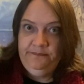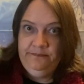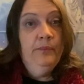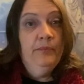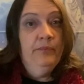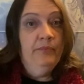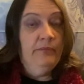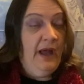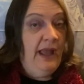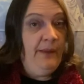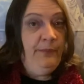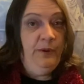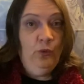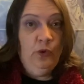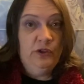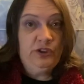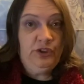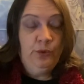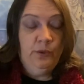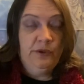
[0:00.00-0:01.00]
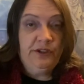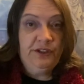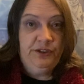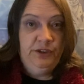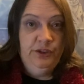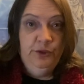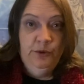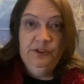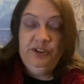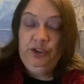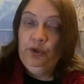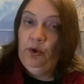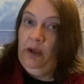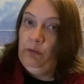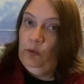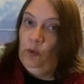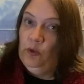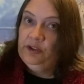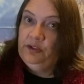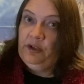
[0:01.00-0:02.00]
Maybe what you want to do is you
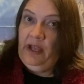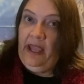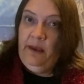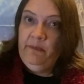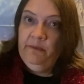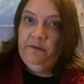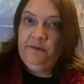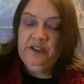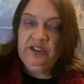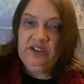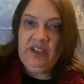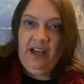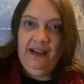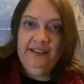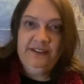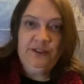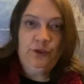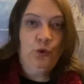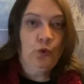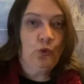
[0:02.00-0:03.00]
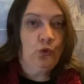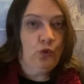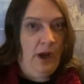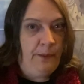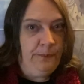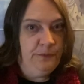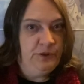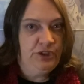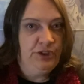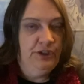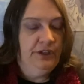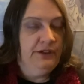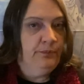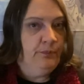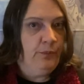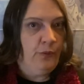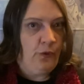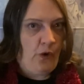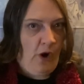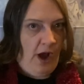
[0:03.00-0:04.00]
want to emphasize corruption
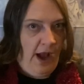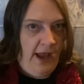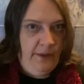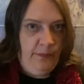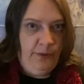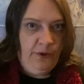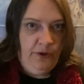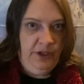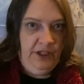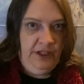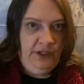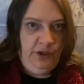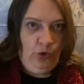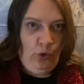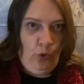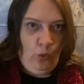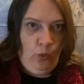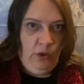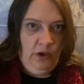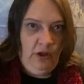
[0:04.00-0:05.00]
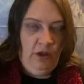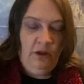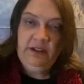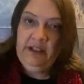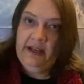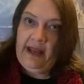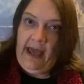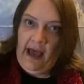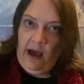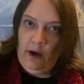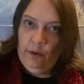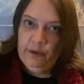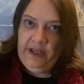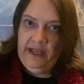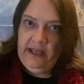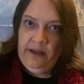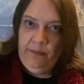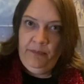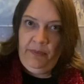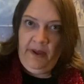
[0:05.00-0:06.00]
and bribery in your world and how
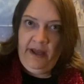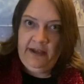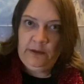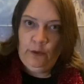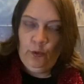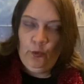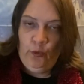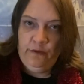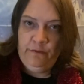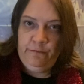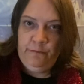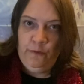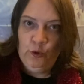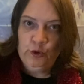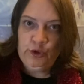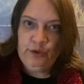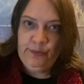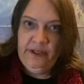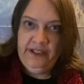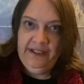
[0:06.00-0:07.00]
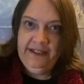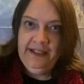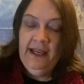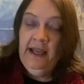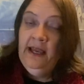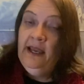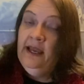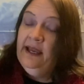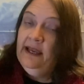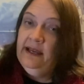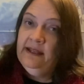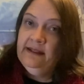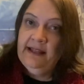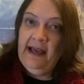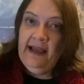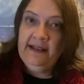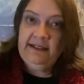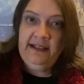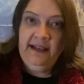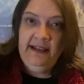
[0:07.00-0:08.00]
they impact law enforcement. In
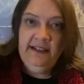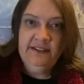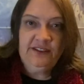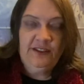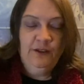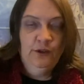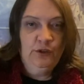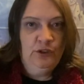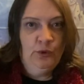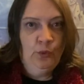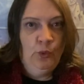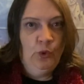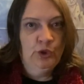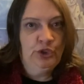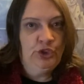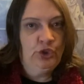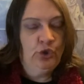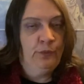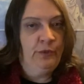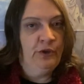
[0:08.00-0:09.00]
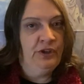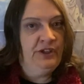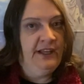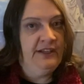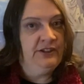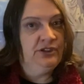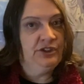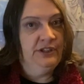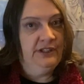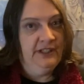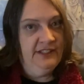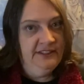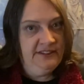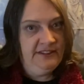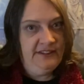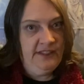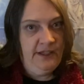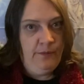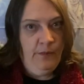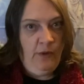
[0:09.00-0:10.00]
that case, look towards your
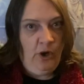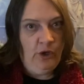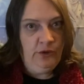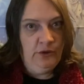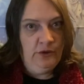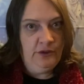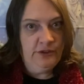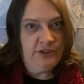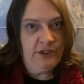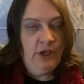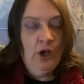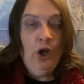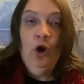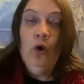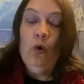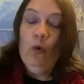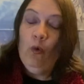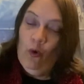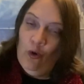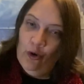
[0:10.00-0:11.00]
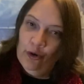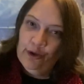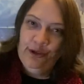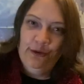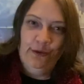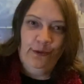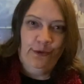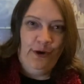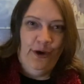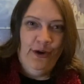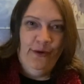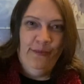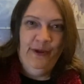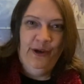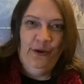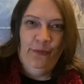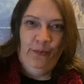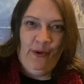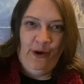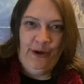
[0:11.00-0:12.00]
protectionistic models or your Roman
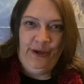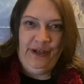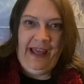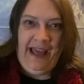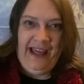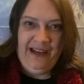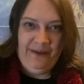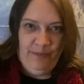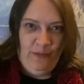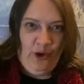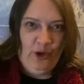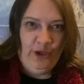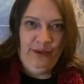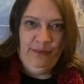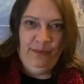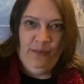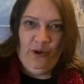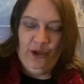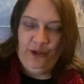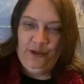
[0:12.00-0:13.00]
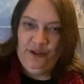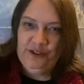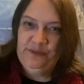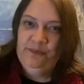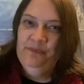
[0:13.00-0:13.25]
and modern models.